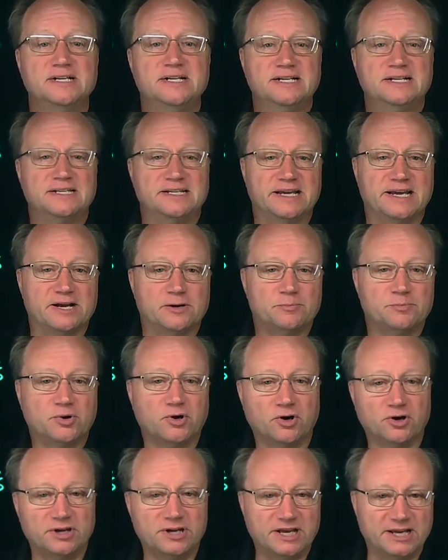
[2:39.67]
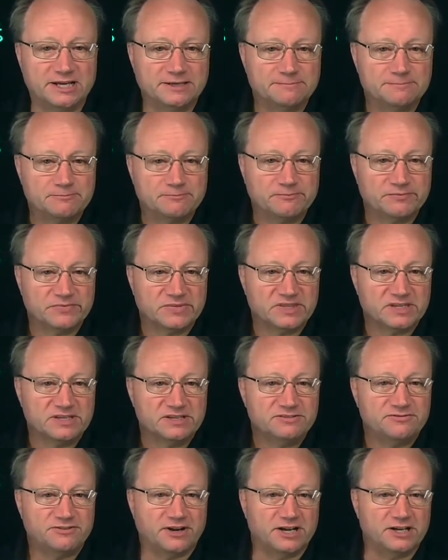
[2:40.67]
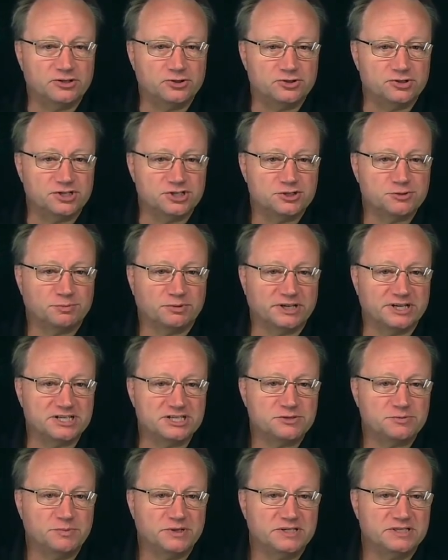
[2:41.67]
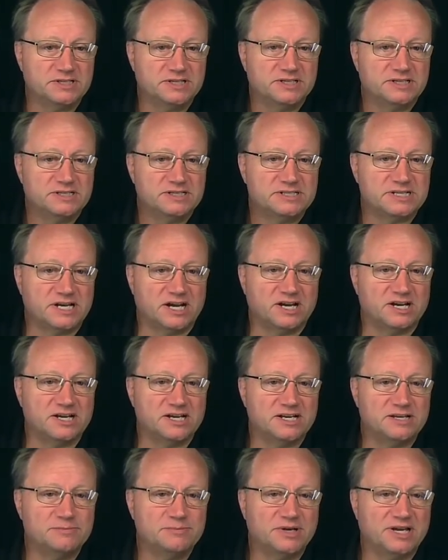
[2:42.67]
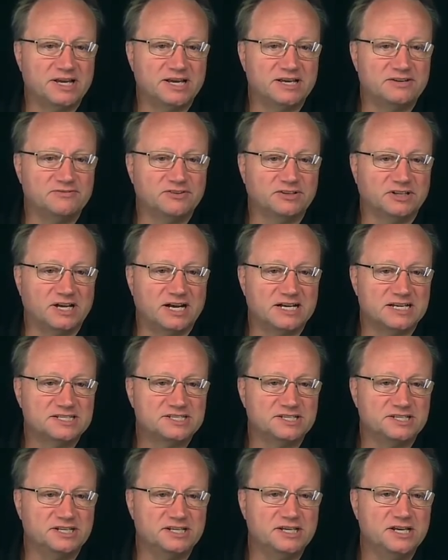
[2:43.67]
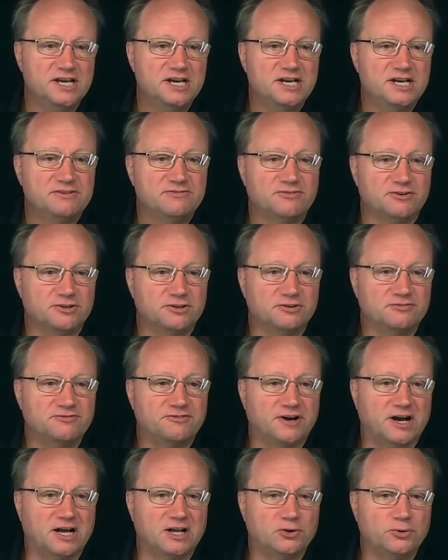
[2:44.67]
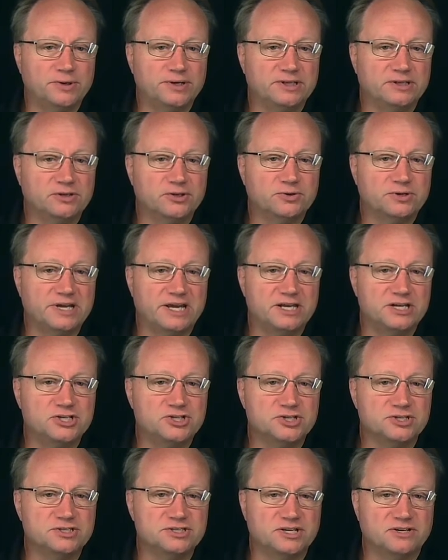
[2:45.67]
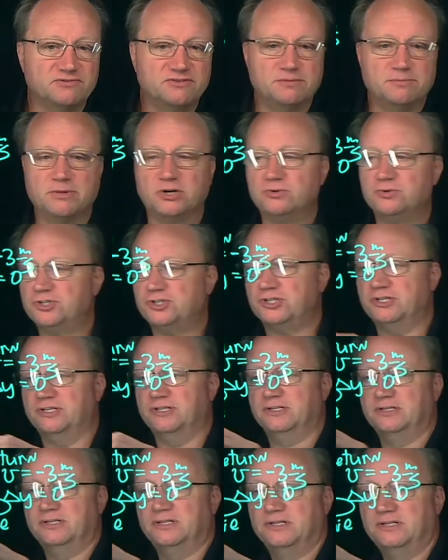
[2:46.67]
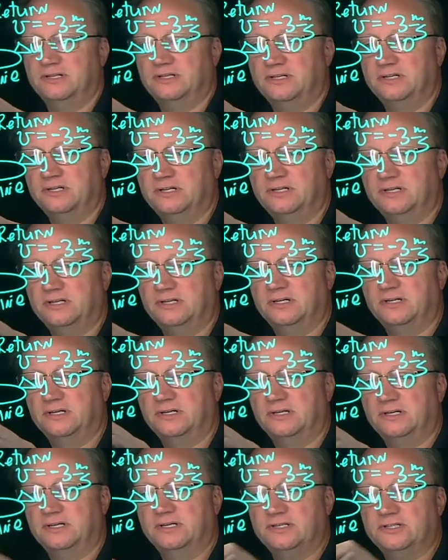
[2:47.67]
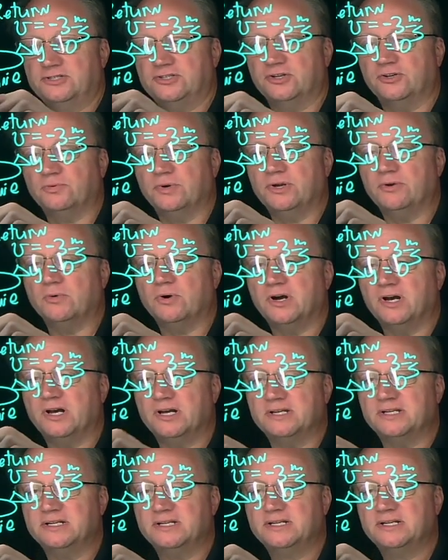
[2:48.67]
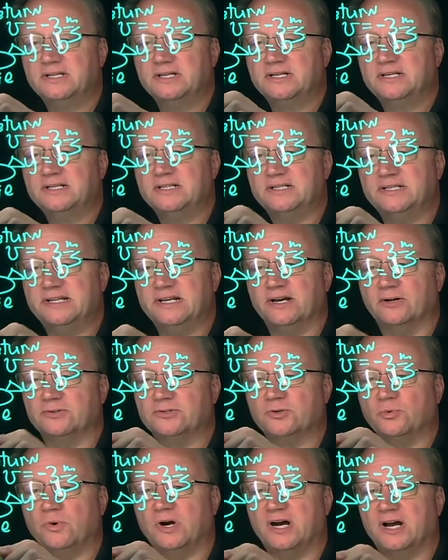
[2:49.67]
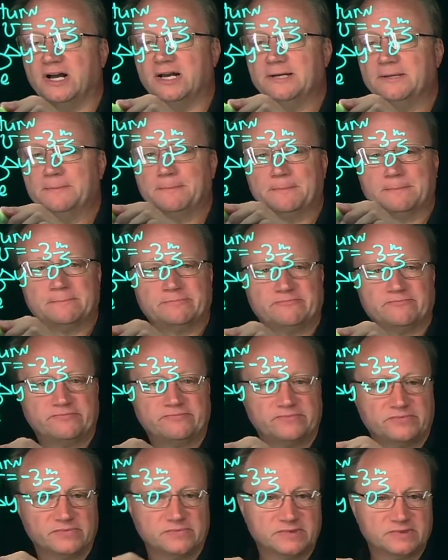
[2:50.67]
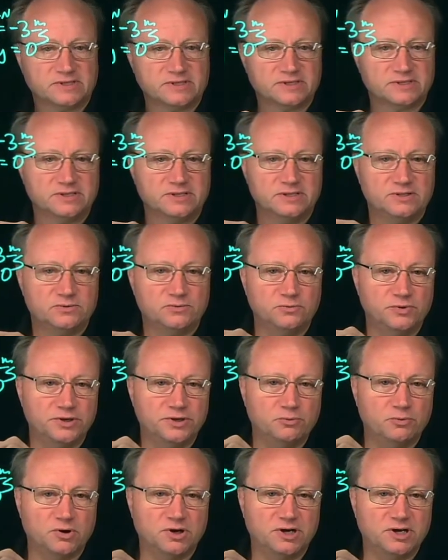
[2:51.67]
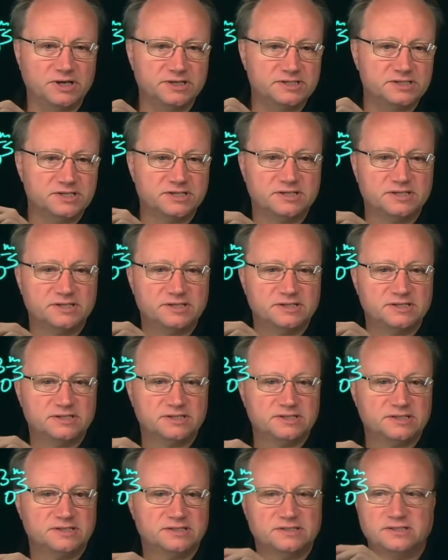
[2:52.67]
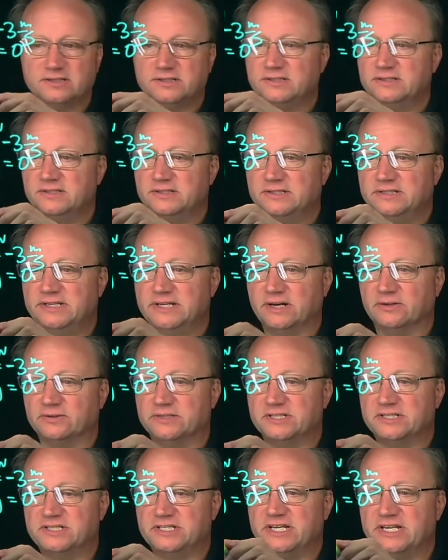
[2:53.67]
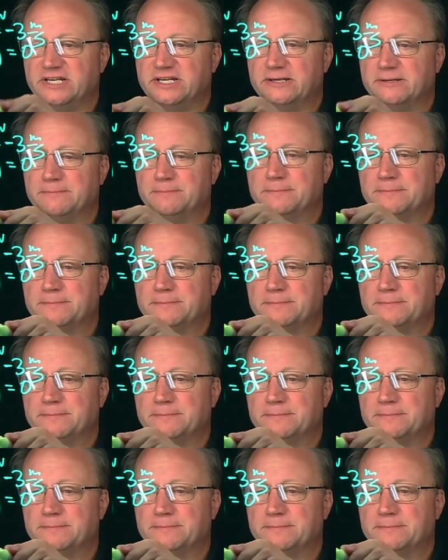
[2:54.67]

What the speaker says: Now, part A, find your displacement, time, and velocity for the following locations of the motion. So we want delta y, we want delta t,